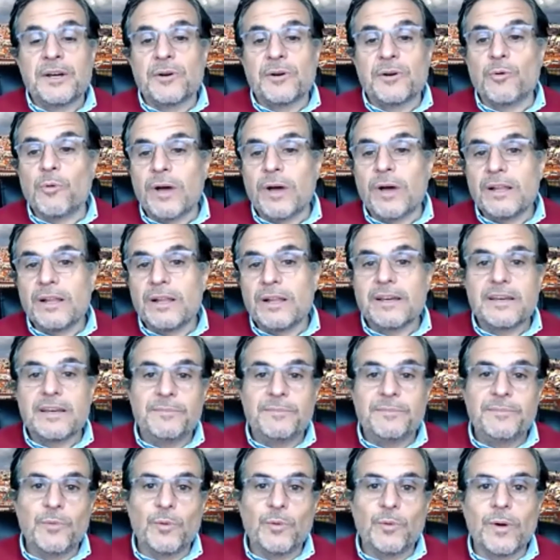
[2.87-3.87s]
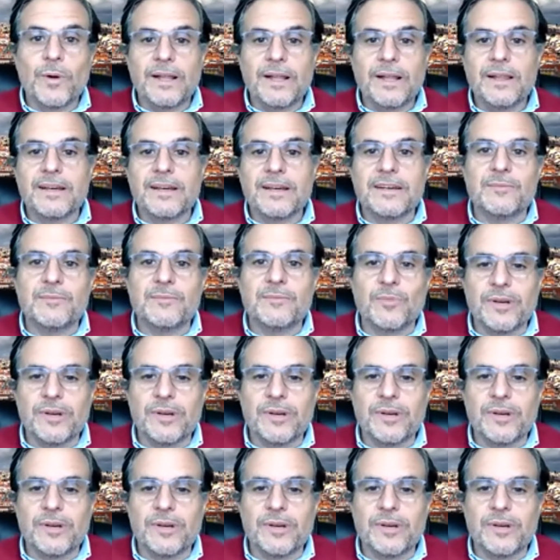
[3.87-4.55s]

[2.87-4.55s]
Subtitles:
Welcome, welcome,